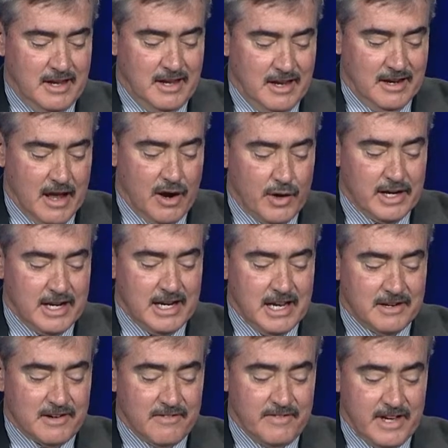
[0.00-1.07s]
Not only did he
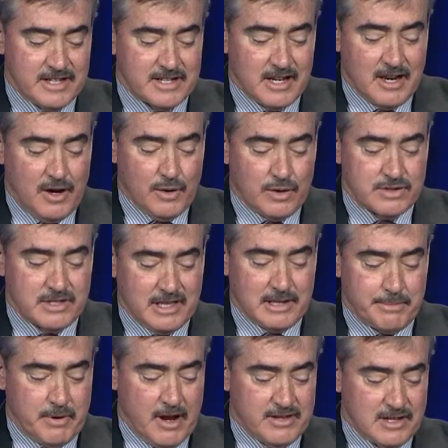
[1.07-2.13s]
convince the locals that the
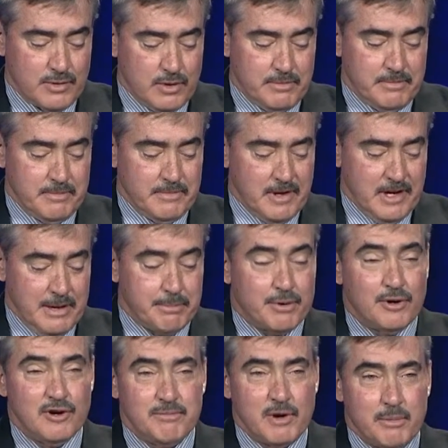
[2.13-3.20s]
project would
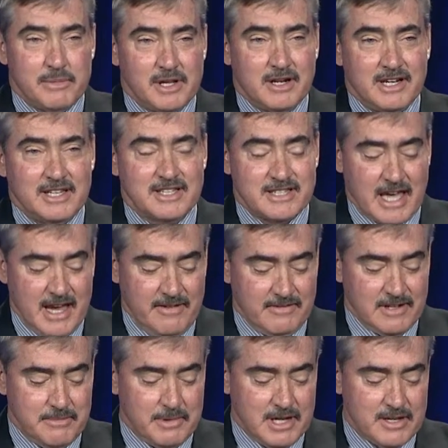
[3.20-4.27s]
improve mobility and
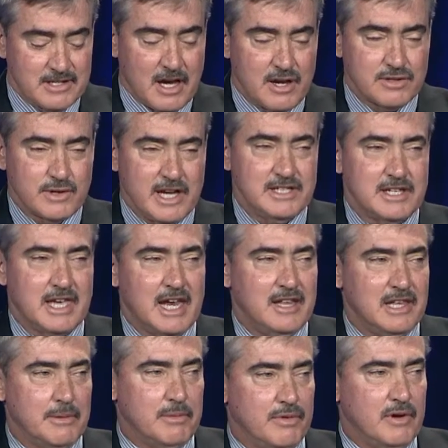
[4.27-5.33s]
safety, but he's also educated
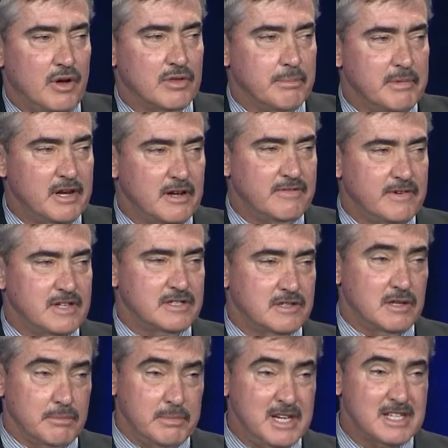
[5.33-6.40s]
them on the benefits to
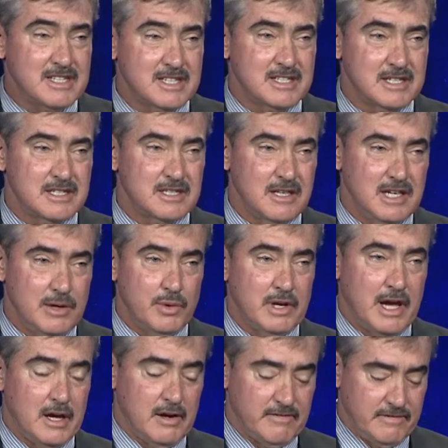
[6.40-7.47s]
the businesses it would
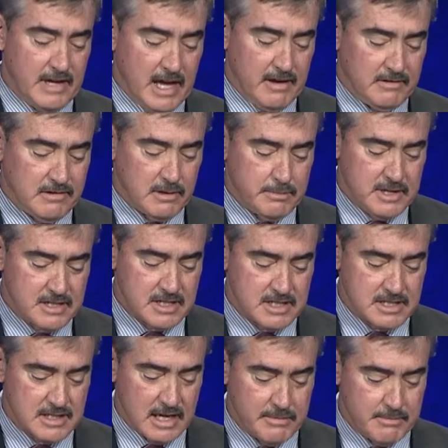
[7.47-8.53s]
have to their businesses
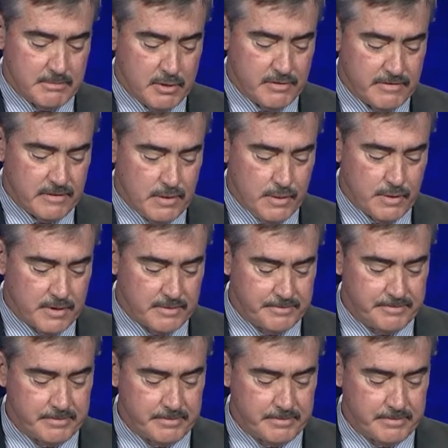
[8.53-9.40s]
as they move forward.